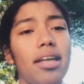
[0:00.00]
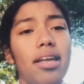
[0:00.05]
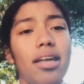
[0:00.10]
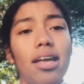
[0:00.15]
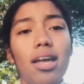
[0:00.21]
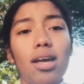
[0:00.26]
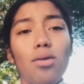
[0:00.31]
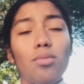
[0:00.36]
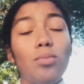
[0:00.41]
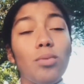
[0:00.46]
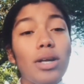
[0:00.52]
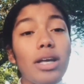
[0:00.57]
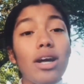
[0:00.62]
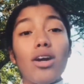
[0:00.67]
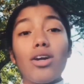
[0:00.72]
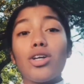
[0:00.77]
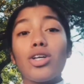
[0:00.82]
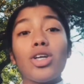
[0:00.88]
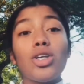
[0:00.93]
we
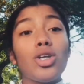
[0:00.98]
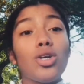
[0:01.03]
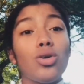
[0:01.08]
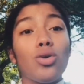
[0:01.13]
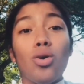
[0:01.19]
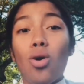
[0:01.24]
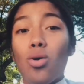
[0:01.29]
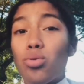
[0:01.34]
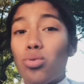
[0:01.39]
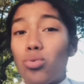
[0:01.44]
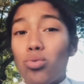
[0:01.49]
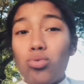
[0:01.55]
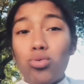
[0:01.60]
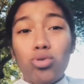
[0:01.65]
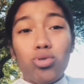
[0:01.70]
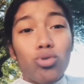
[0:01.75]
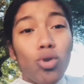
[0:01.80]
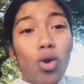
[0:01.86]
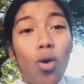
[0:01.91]
are gonna go through
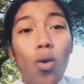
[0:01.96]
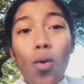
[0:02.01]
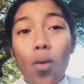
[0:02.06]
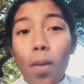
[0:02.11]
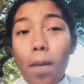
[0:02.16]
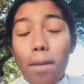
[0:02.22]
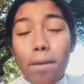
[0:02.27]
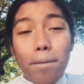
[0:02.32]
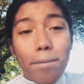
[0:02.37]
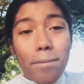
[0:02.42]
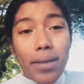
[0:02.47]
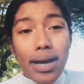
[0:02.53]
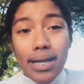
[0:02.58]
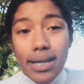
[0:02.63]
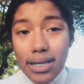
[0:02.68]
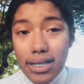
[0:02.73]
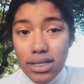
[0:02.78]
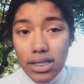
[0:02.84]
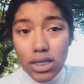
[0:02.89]
so
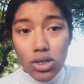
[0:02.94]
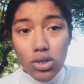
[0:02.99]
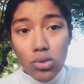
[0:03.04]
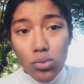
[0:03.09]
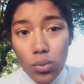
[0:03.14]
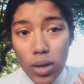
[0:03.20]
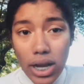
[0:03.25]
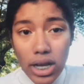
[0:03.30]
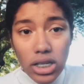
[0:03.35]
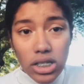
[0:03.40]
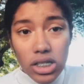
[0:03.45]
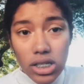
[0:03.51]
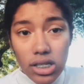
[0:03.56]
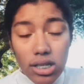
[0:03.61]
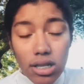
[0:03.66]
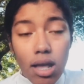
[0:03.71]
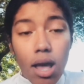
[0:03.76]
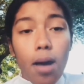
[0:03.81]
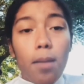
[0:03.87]
many situations,
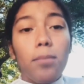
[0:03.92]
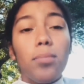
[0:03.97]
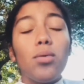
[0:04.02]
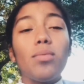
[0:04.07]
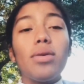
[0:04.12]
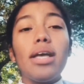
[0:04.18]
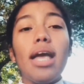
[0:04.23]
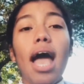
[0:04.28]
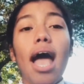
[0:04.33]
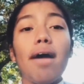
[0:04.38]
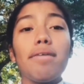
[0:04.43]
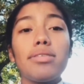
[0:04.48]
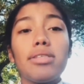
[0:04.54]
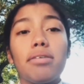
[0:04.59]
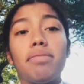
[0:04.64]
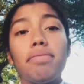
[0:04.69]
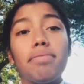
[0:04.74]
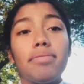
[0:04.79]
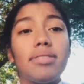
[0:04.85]
but we have
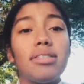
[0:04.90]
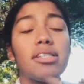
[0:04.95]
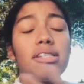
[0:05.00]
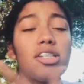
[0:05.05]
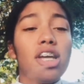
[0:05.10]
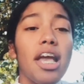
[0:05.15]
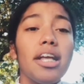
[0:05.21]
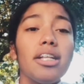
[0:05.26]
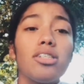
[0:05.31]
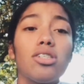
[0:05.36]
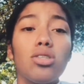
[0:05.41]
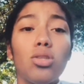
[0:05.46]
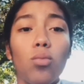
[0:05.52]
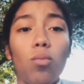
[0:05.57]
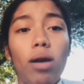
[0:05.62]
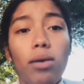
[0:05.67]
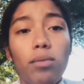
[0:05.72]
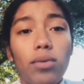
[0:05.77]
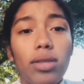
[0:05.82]
to change the
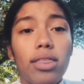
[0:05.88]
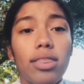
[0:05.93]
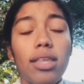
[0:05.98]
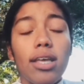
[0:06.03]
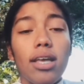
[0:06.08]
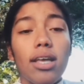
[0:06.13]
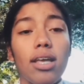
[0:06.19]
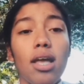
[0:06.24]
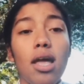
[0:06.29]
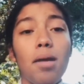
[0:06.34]
way we think,